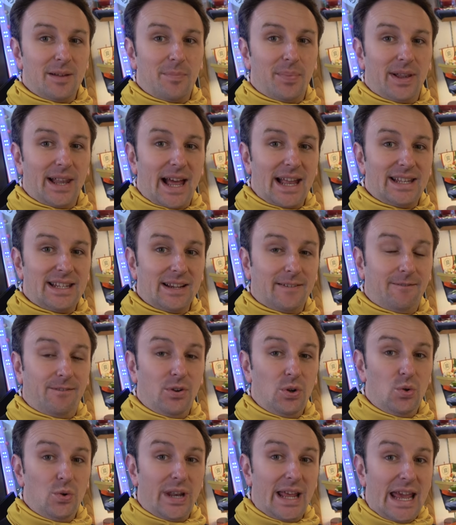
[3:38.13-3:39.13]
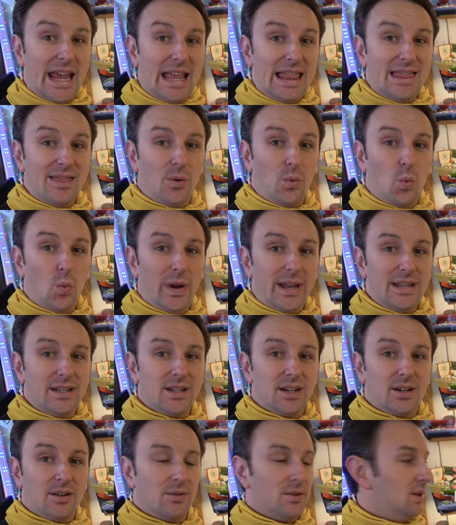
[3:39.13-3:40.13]
the plastic food in the
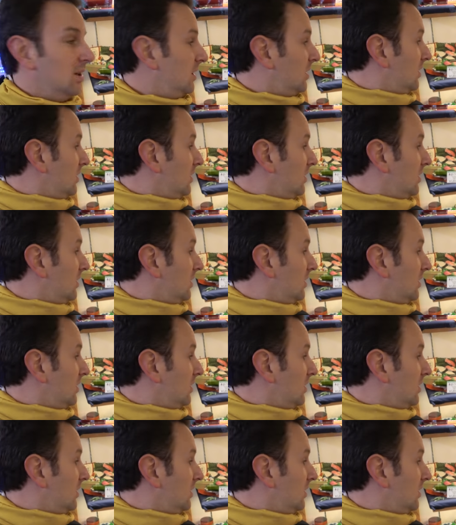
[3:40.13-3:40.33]
window.